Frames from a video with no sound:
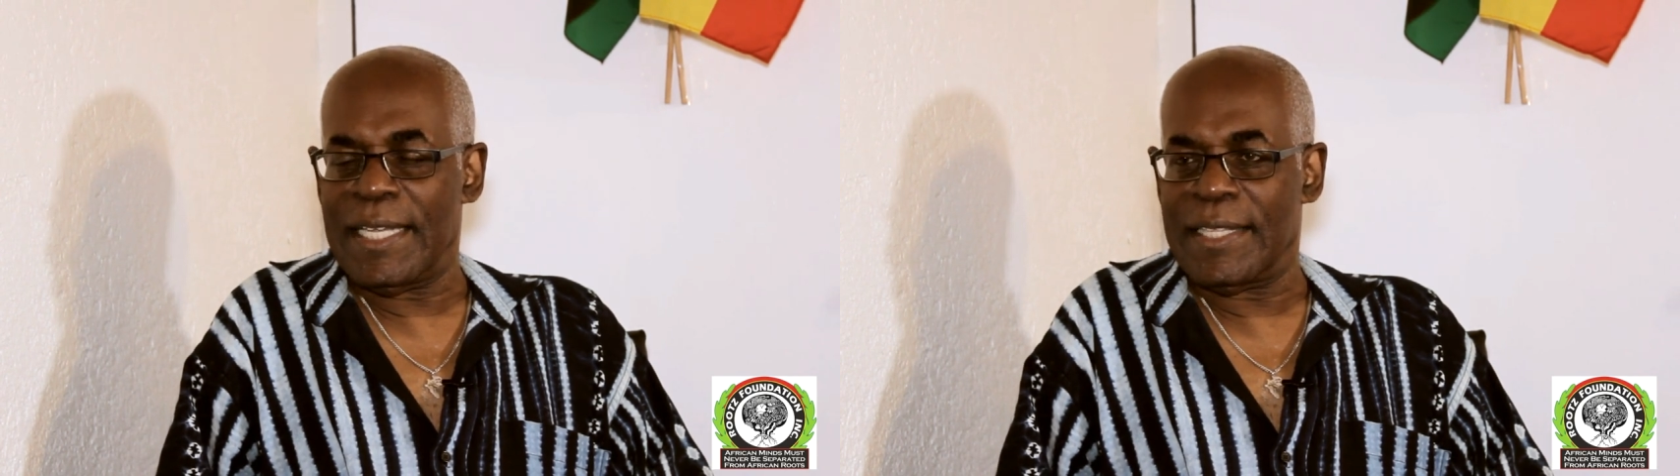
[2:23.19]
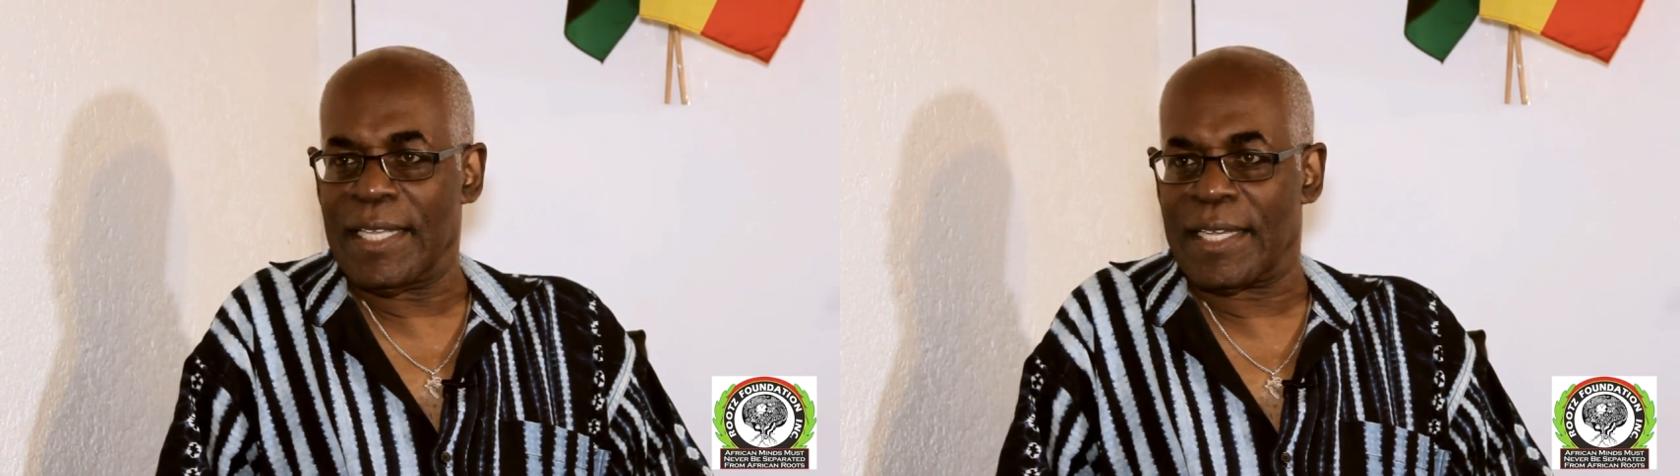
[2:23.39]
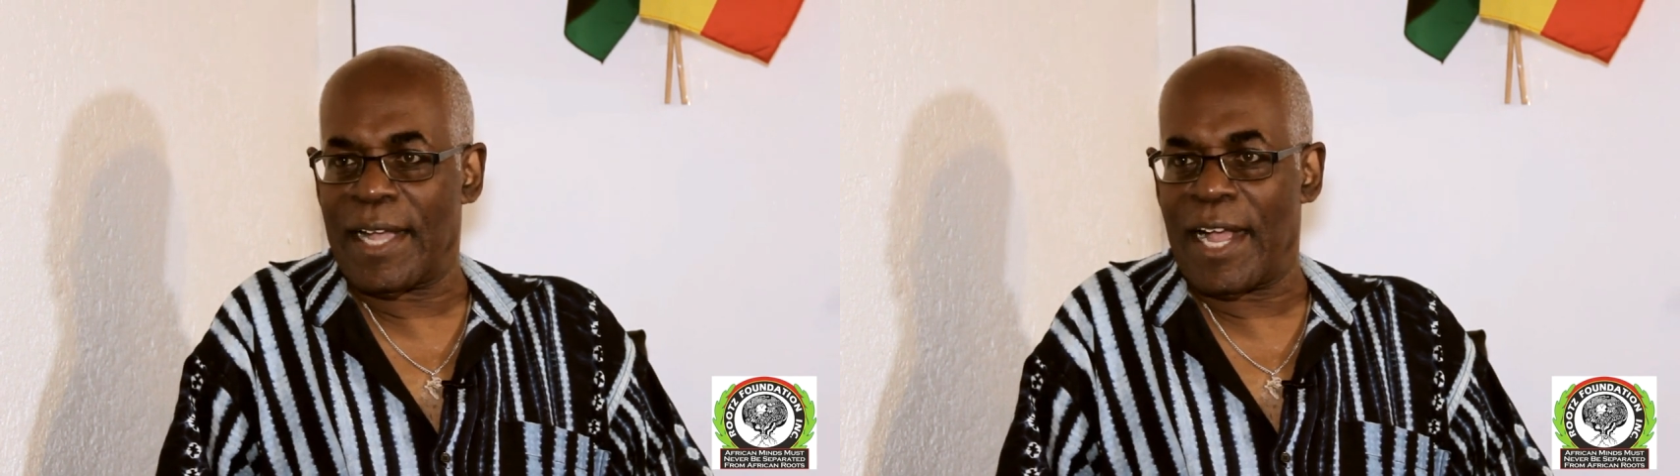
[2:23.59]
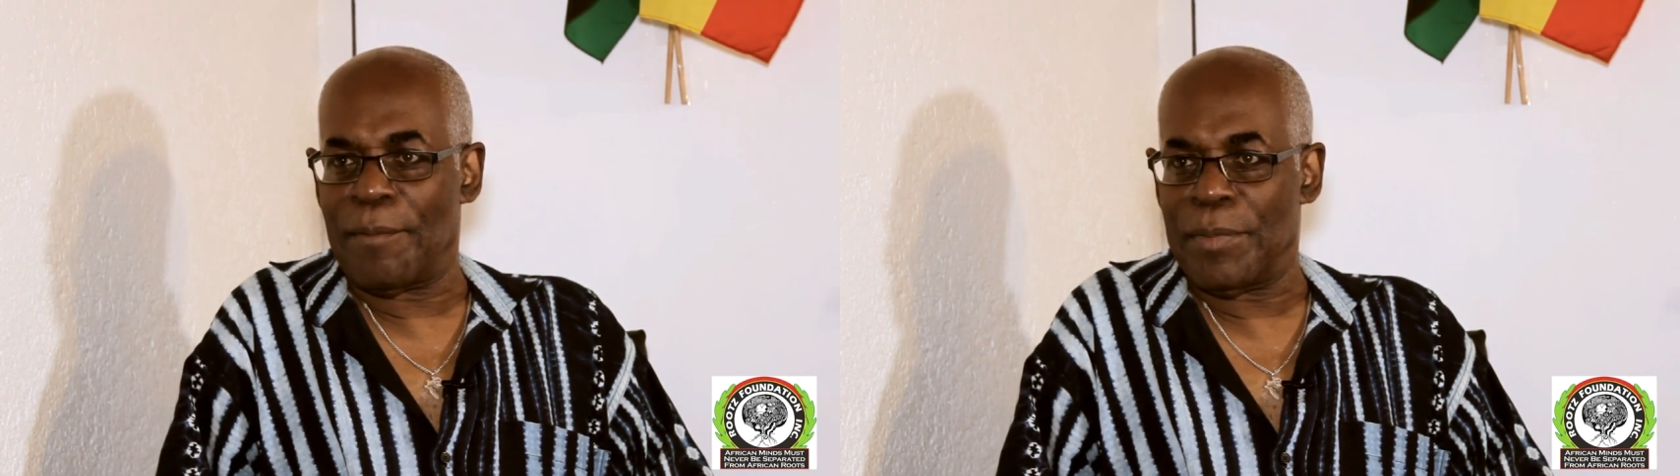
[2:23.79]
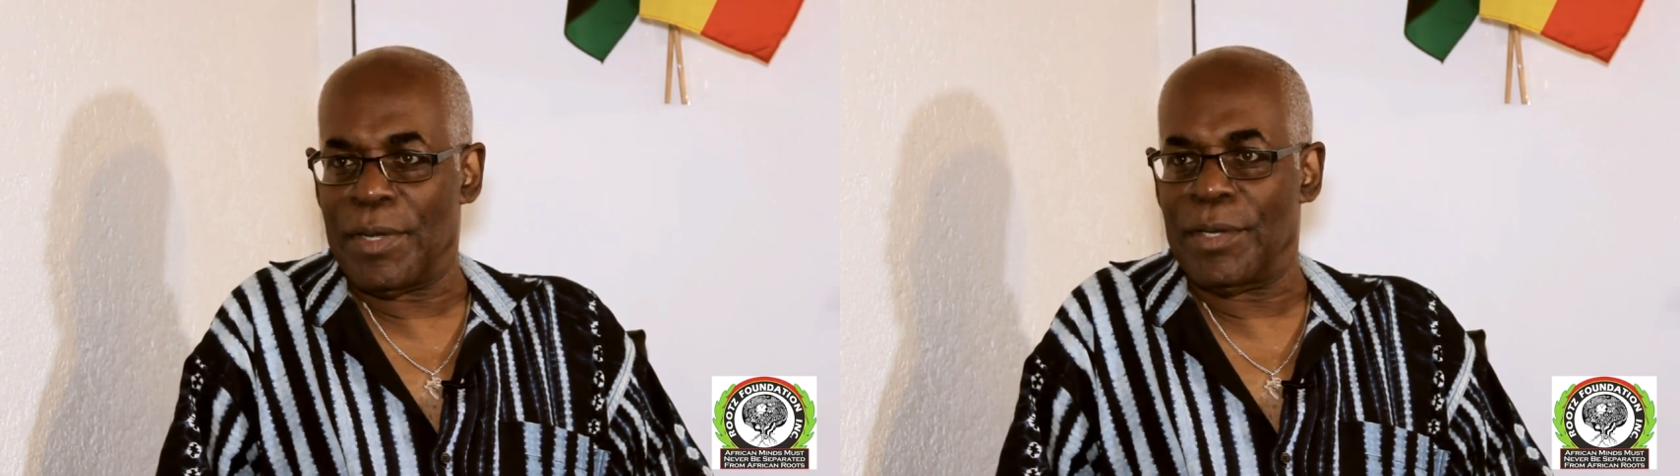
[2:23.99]
in the
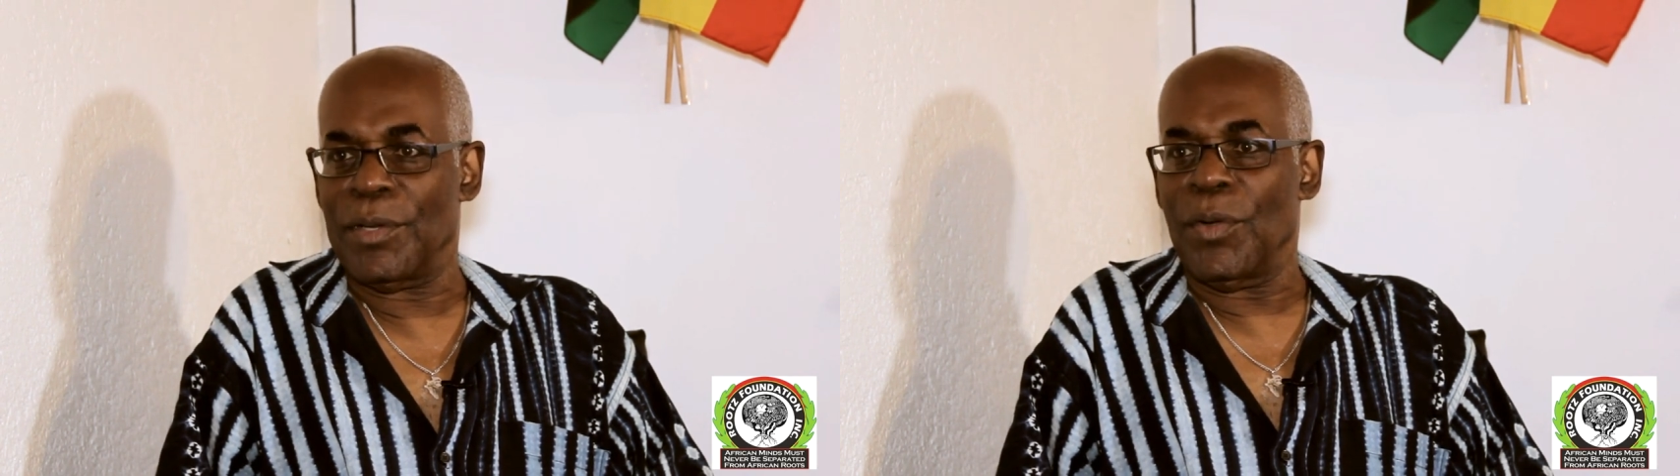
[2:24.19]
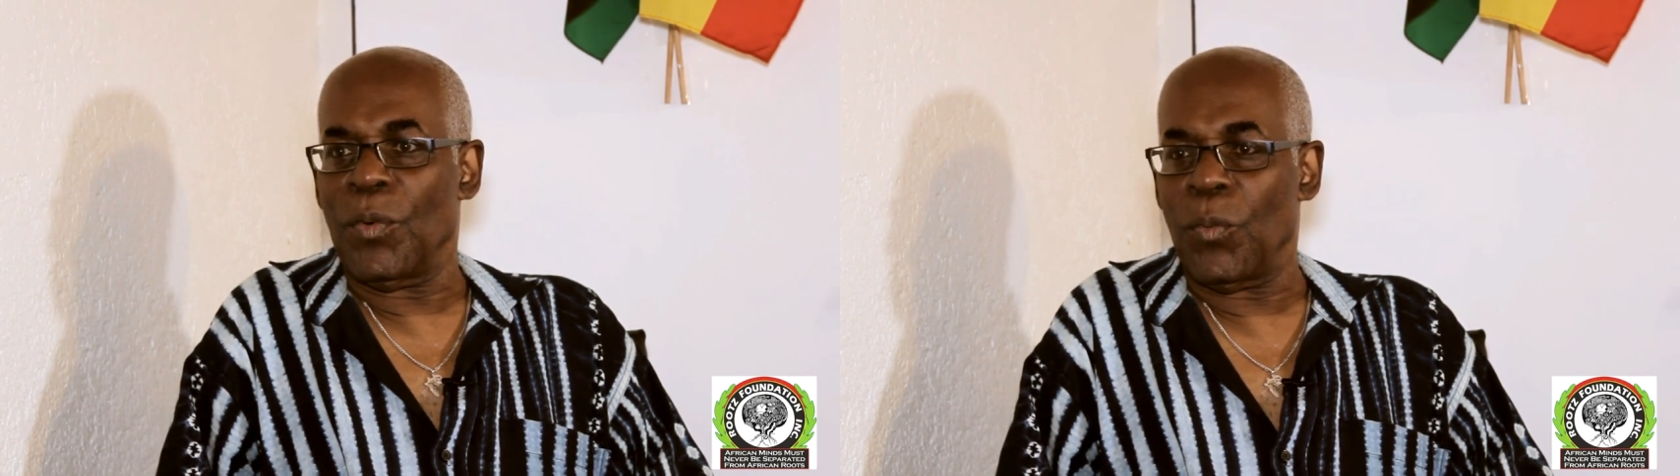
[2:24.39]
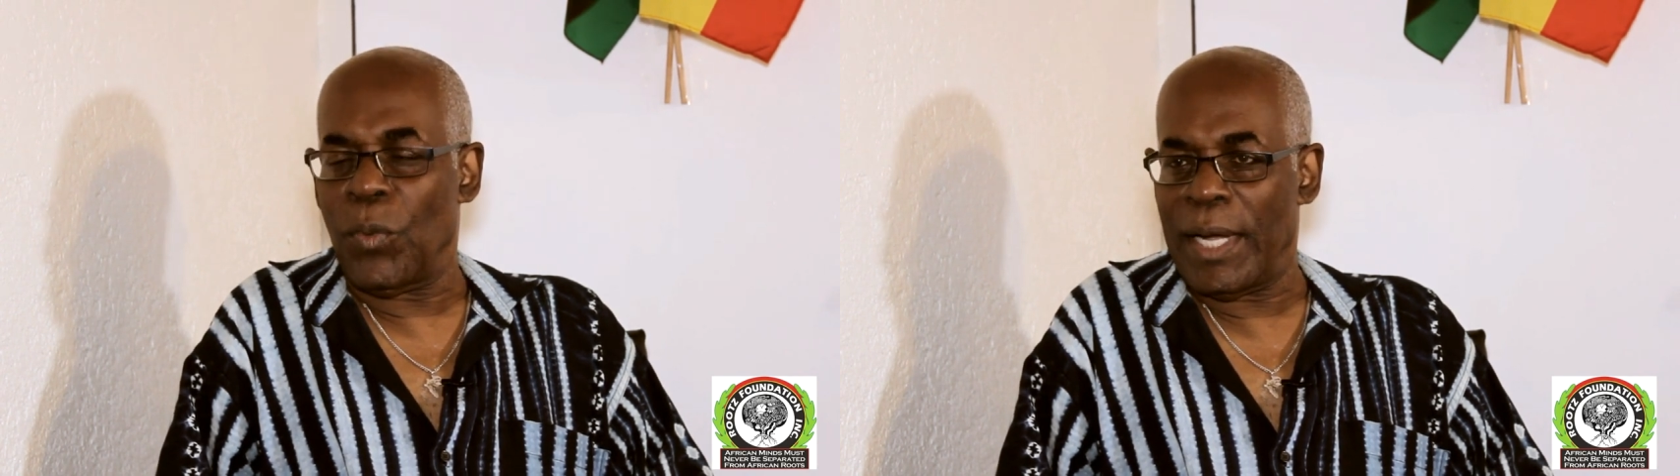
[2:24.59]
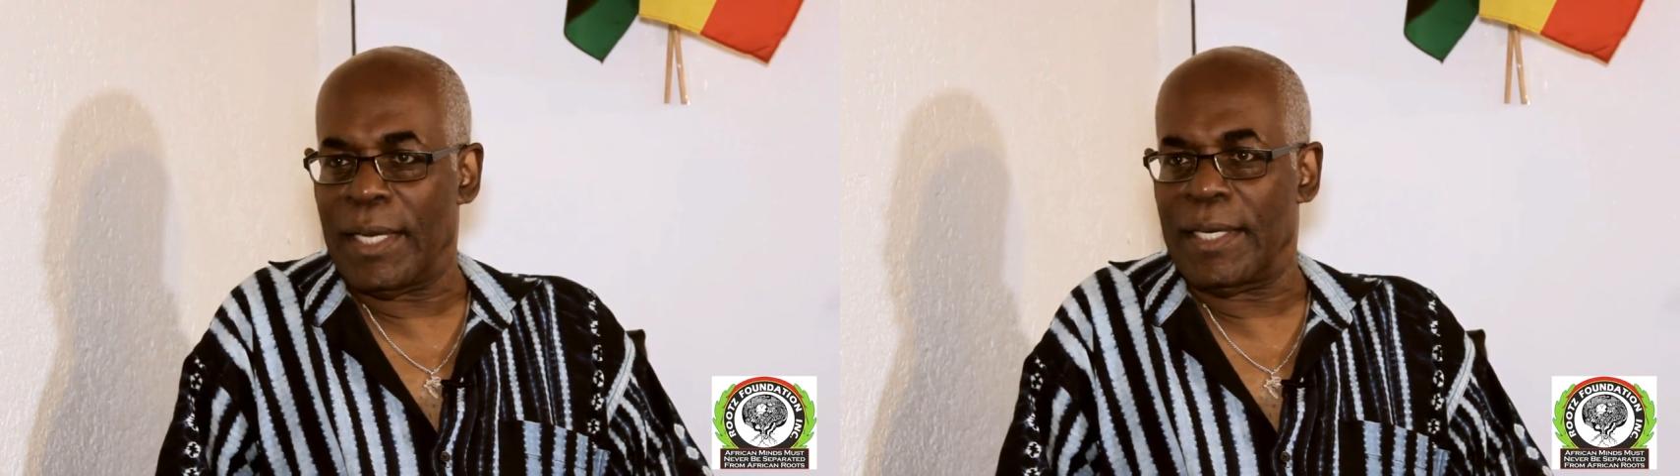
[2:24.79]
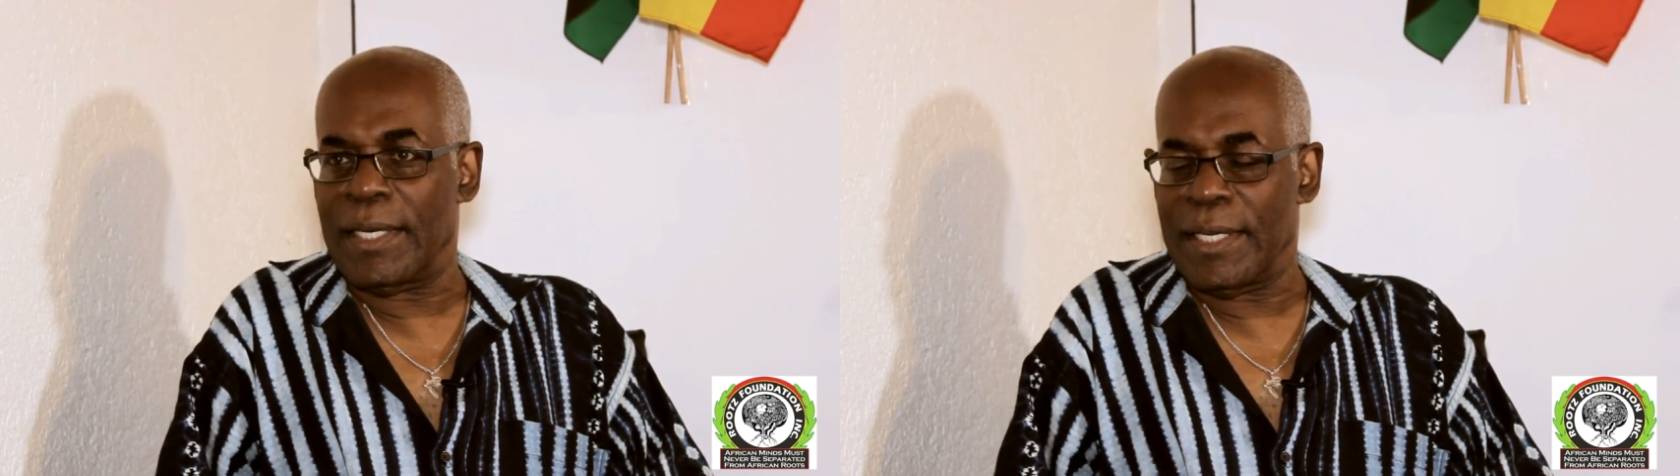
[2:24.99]
Caribbean
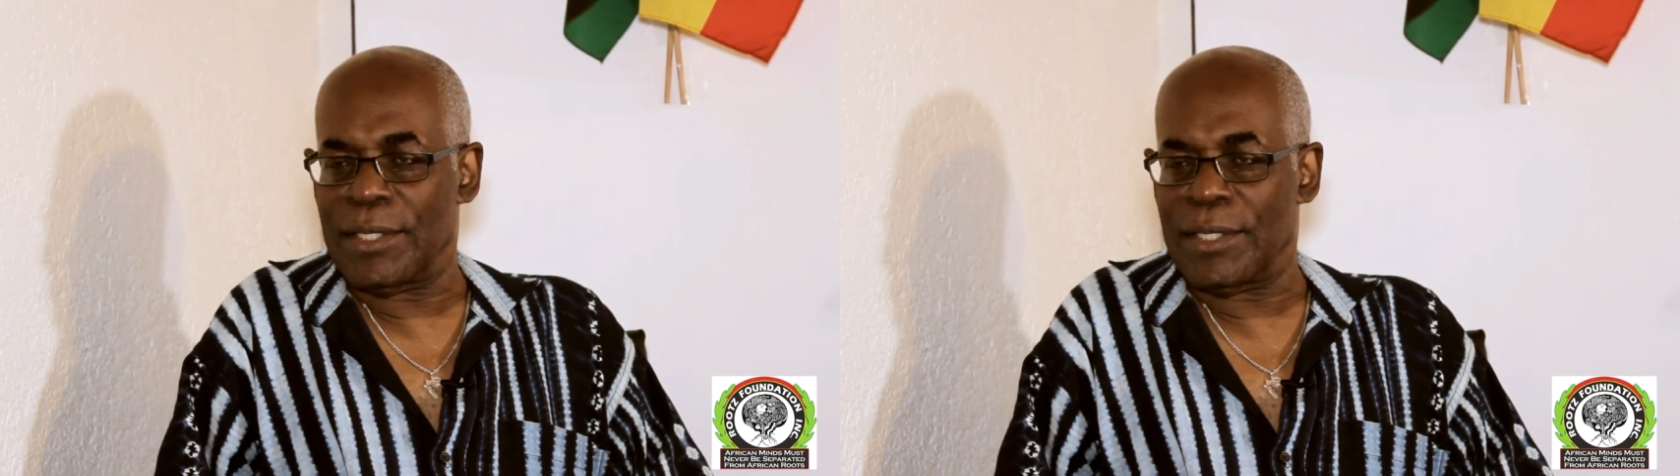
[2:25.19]
well